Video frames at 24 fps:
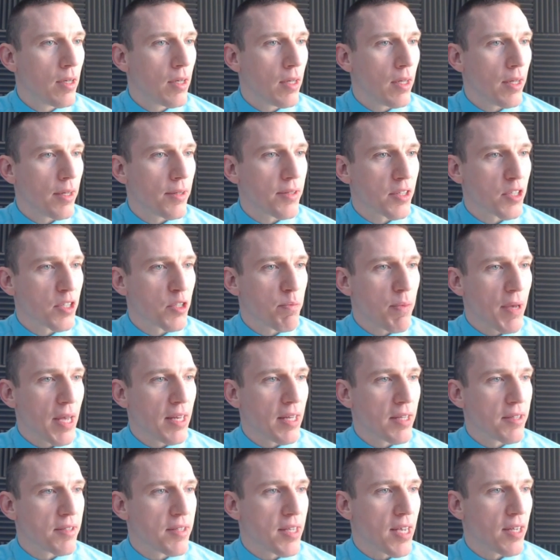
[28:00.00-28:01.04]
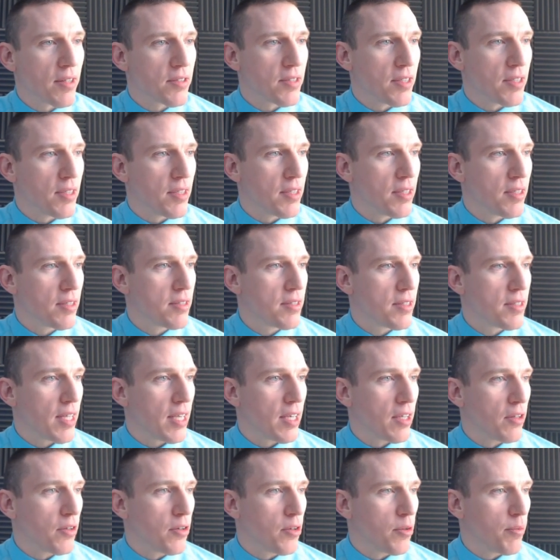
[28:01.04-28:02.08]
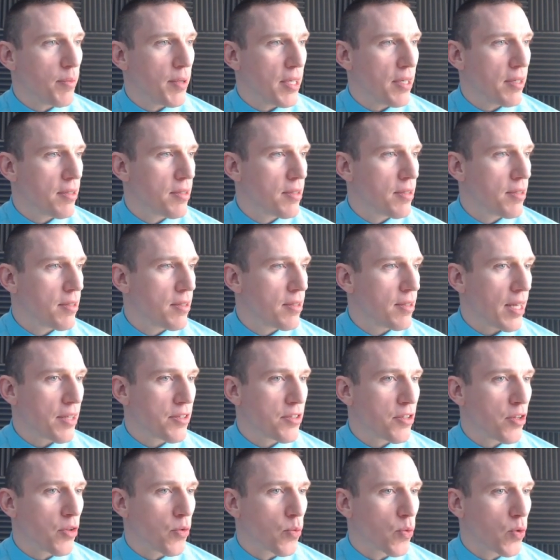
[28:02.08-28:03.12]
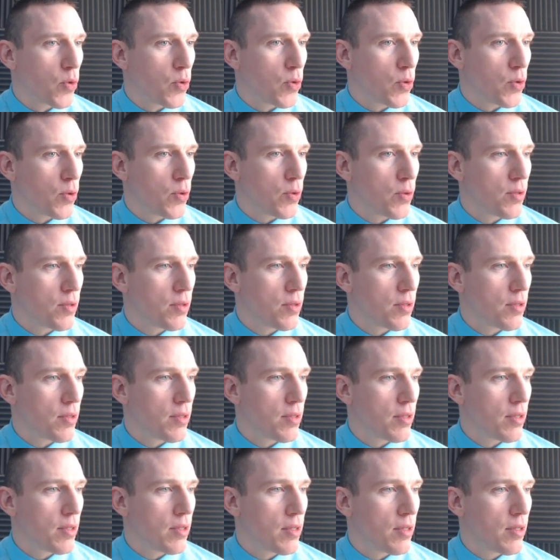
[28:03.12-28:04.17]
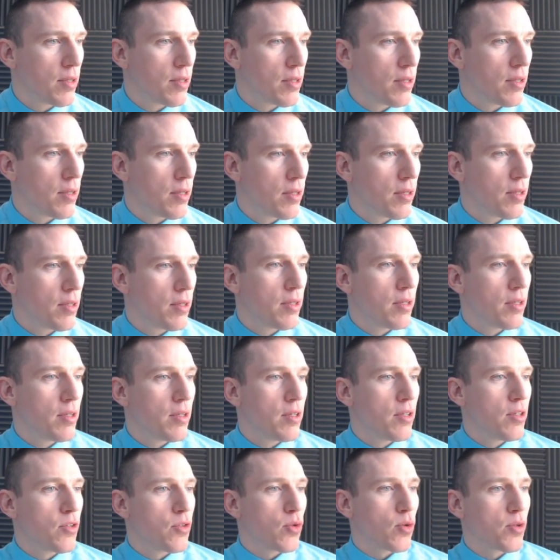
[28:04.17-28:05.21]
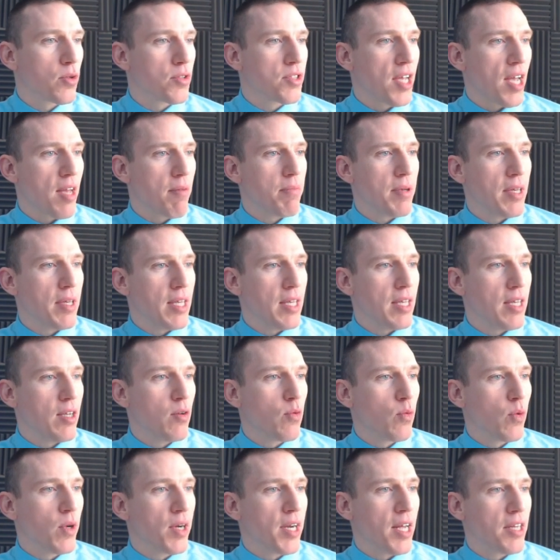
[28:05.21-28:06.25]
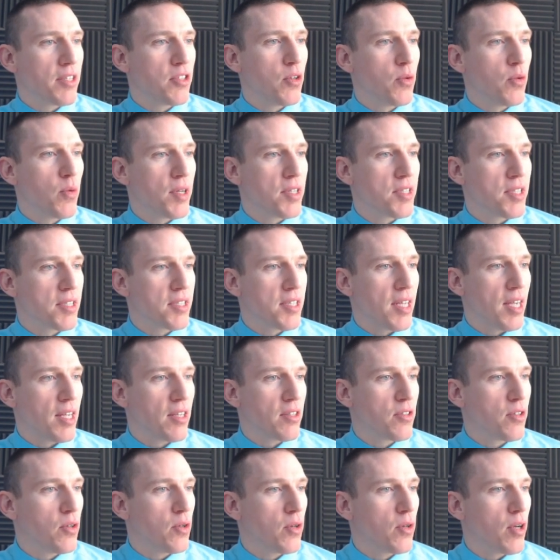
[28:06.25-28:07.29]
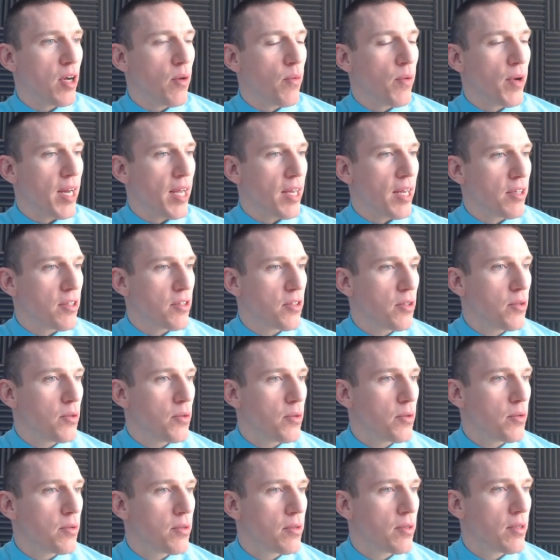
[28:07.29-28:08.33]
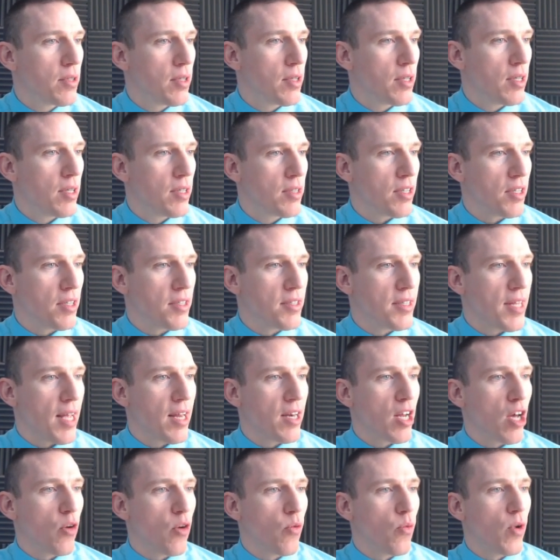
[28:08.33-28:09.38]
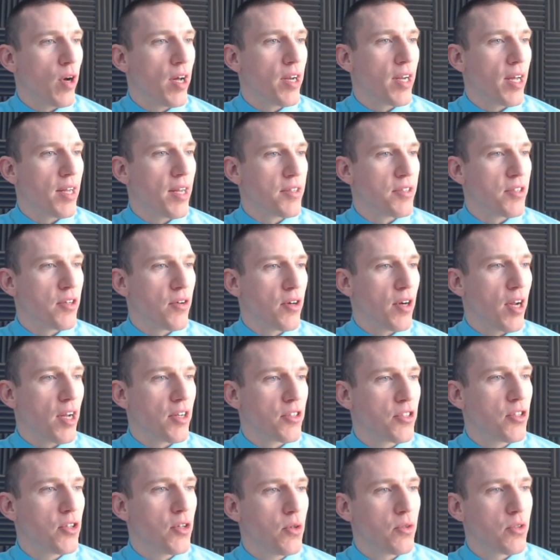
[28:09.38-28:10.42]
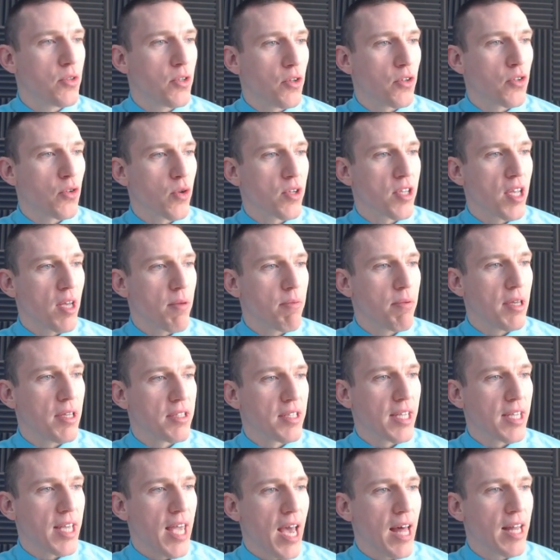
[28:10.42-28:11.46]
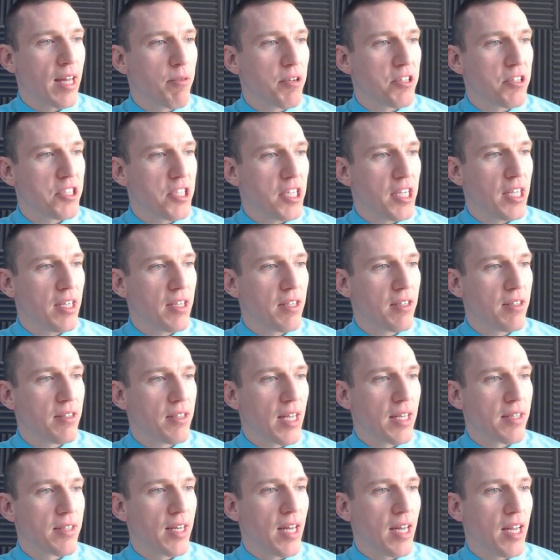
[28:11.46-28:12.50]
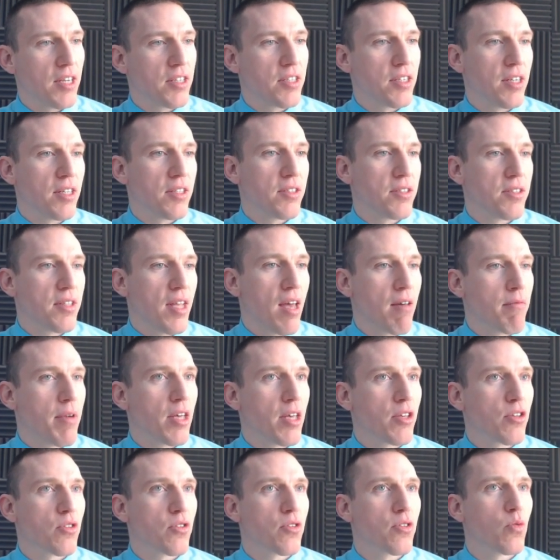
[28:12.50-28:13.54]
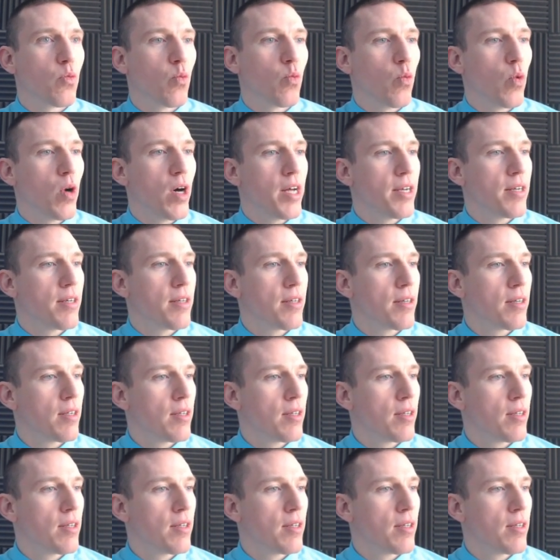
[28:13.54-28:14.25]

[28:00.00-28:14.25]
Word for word: Let's expand this out to take a little bit. That's the rule. Source IP 192.168.2.192 to 10.1.0.2. So source IP is the Kali machine. Destination is MS1.